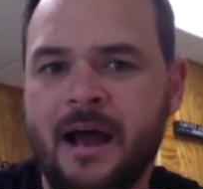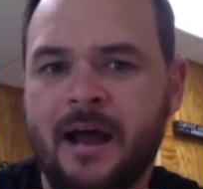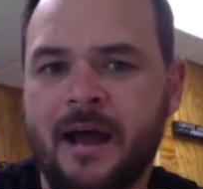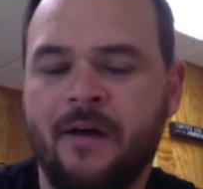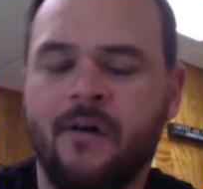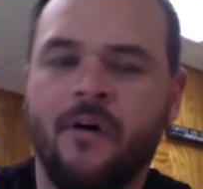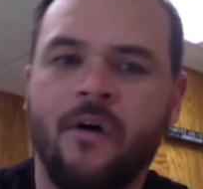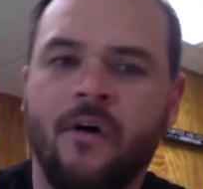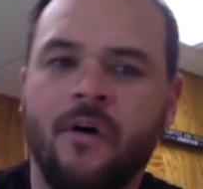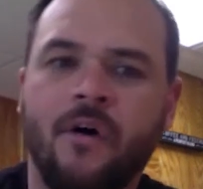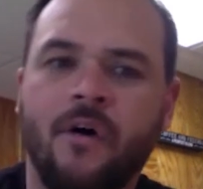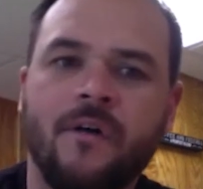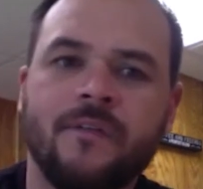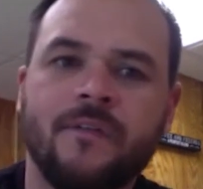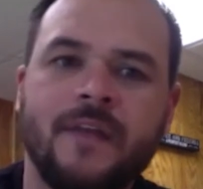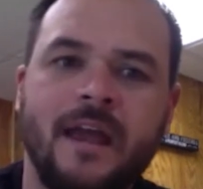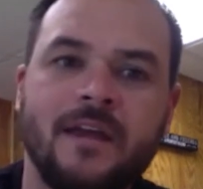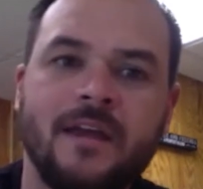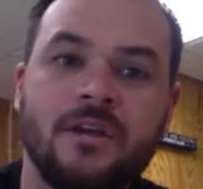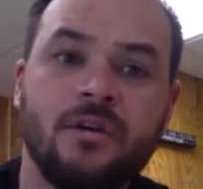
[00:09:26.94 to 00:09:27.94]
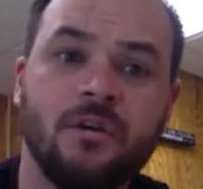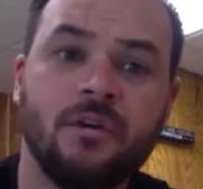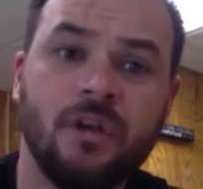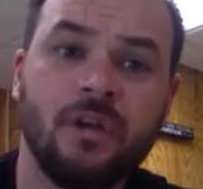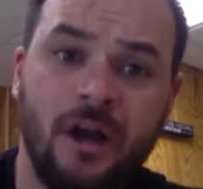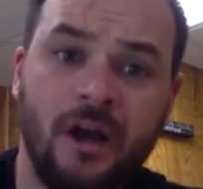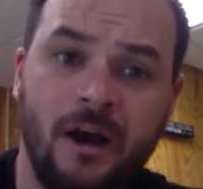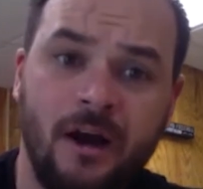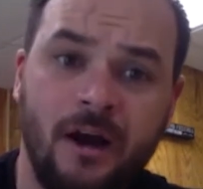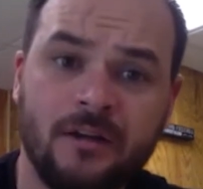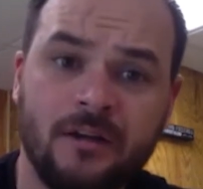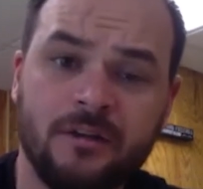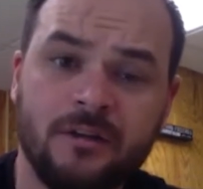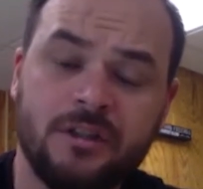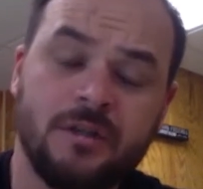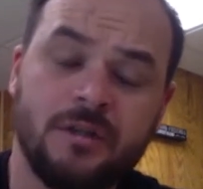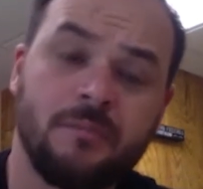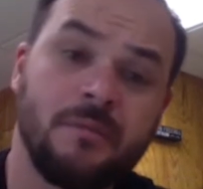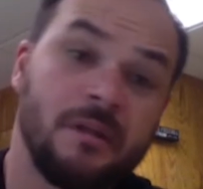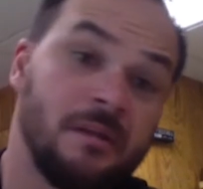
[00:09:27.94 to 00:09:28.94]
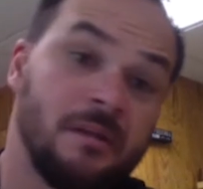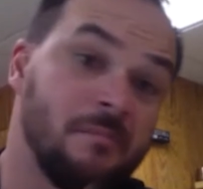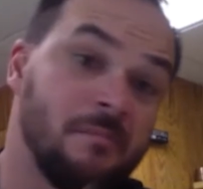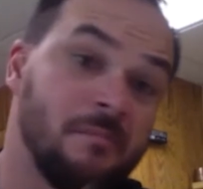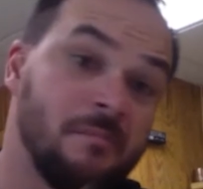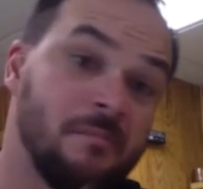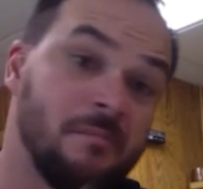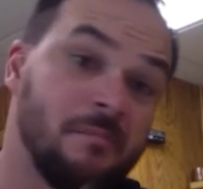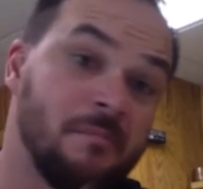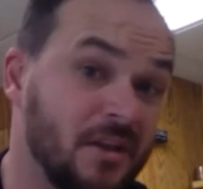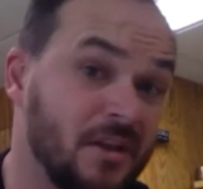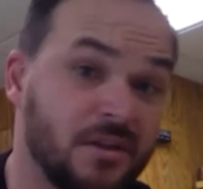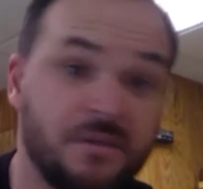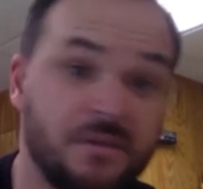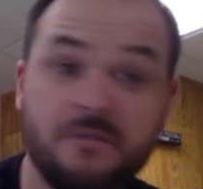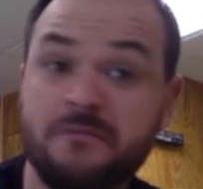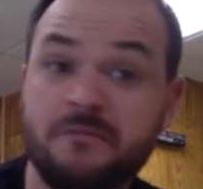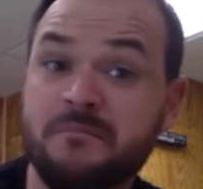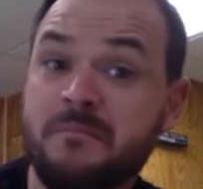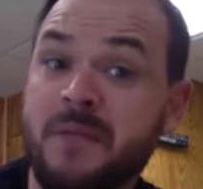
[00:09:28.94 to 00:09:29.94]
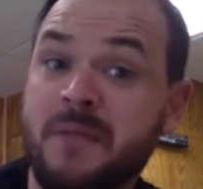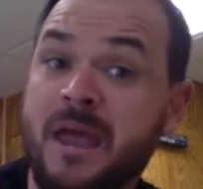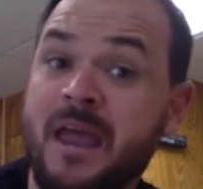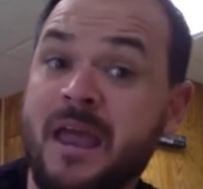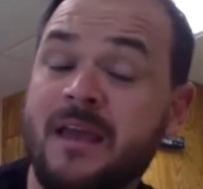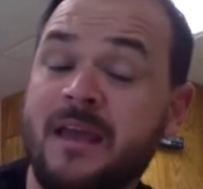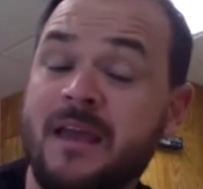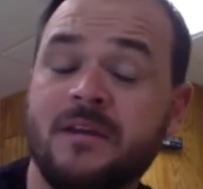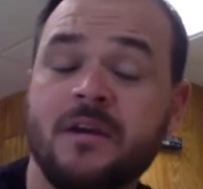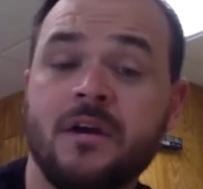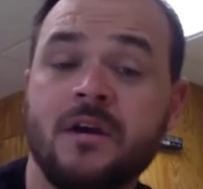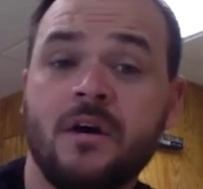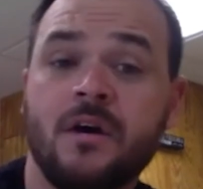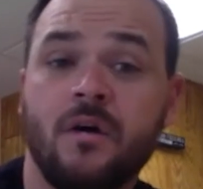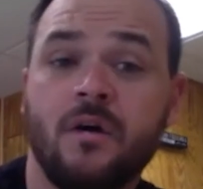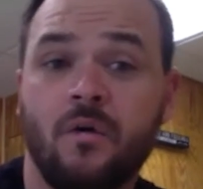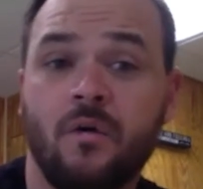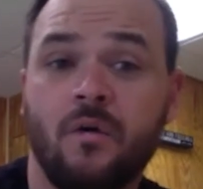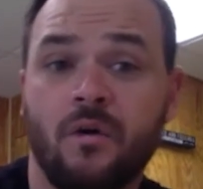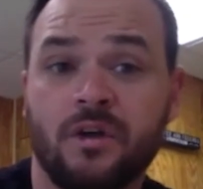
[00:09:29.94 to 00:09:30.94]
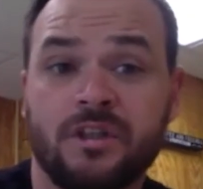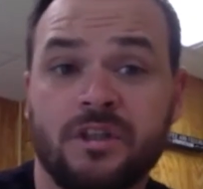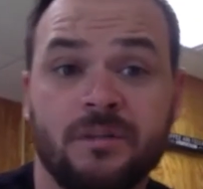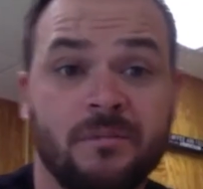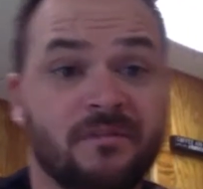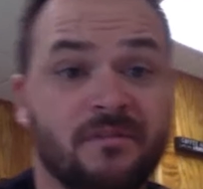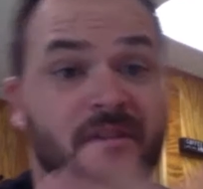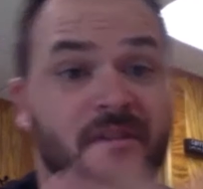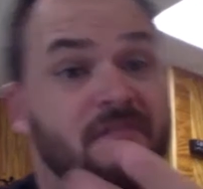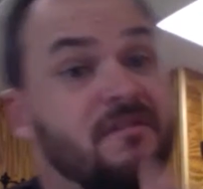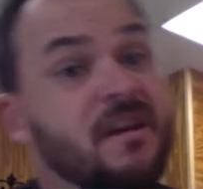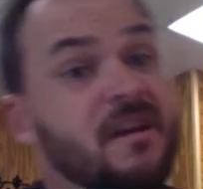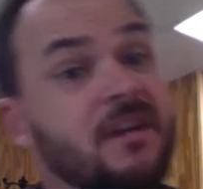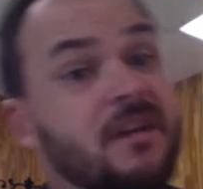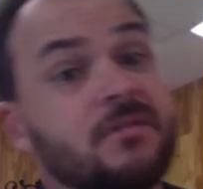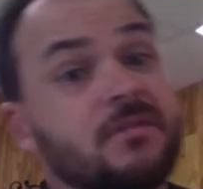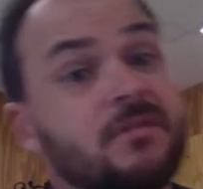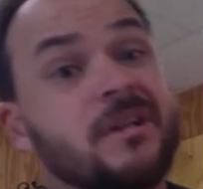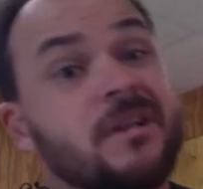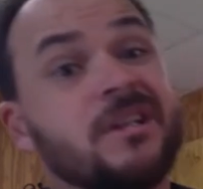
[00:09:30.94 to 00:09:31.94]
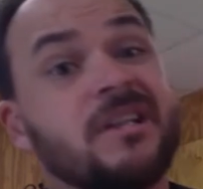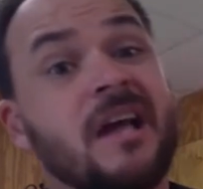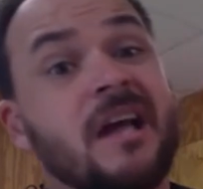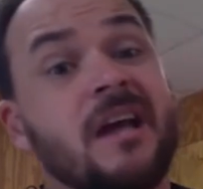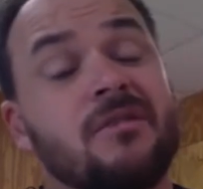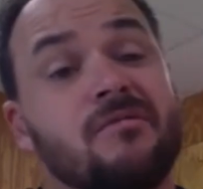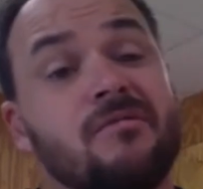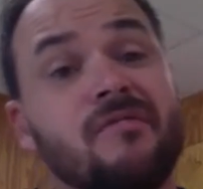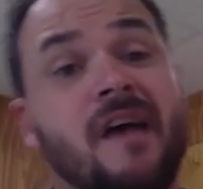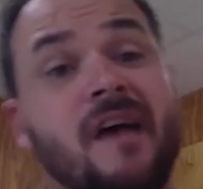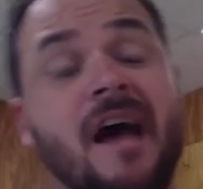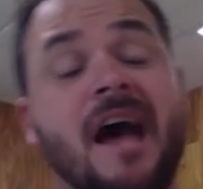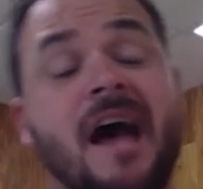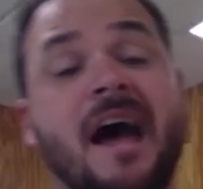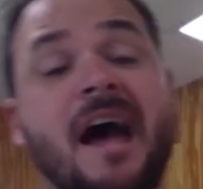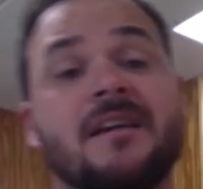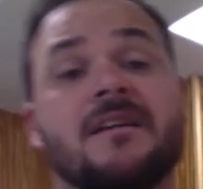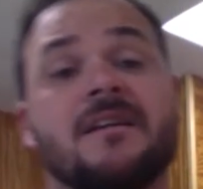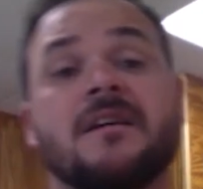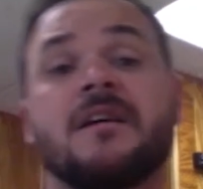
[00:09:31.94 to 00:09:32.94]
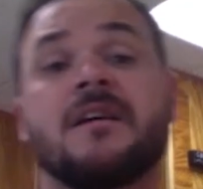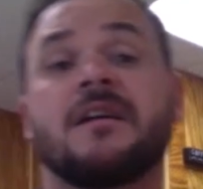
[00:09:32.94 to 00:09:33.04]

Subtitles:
all that you learn, some of the mistakes you've made, or some of the victories that you've had,